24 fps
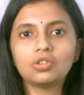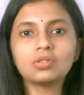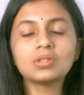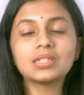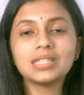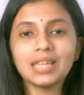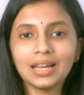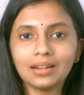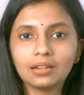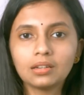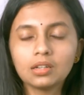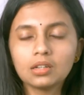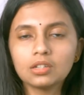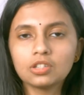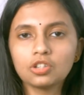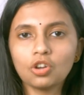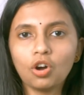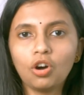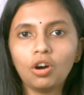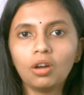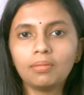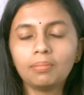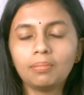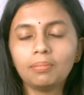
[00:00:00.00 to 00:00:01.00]
sectors
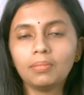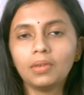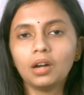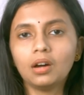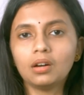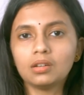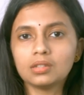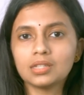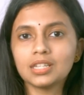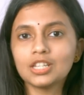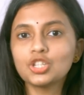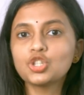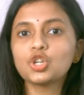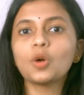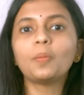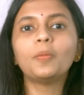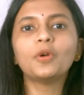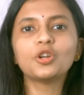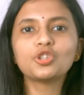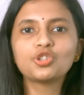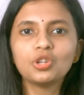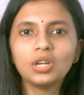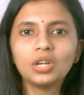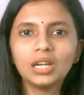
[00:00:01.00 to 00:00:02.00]
or such
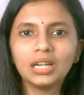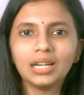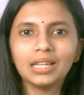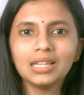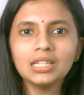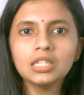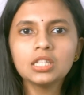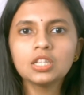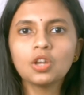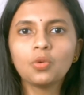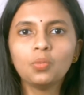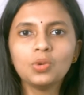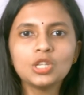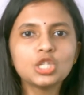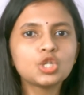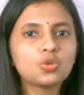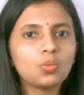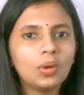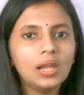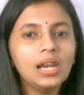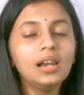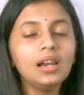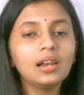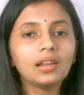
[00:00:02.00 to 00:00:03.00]
opportunities
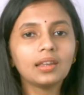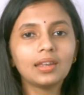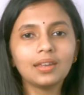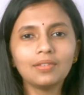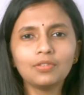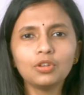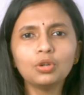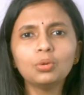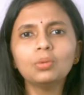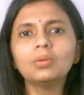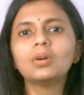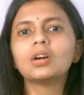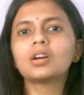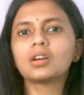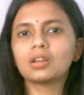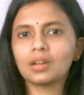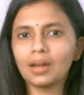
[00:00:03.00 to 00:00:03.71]
which will give you